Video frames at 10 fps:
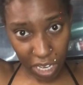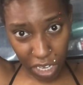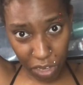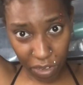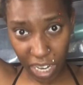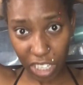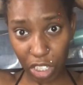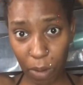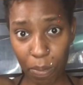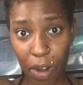you set
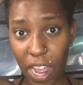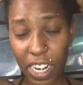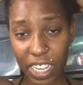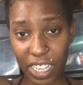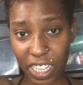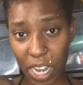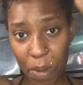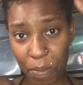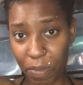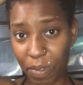your product
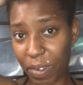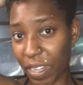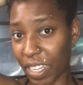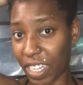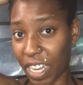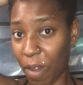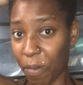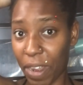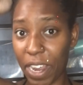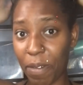some
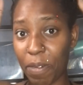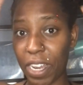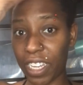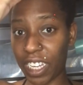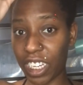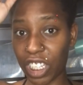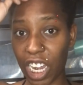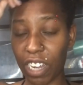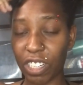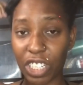way with
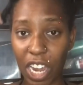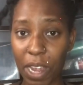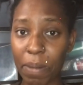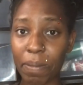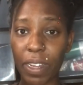TikTok shop,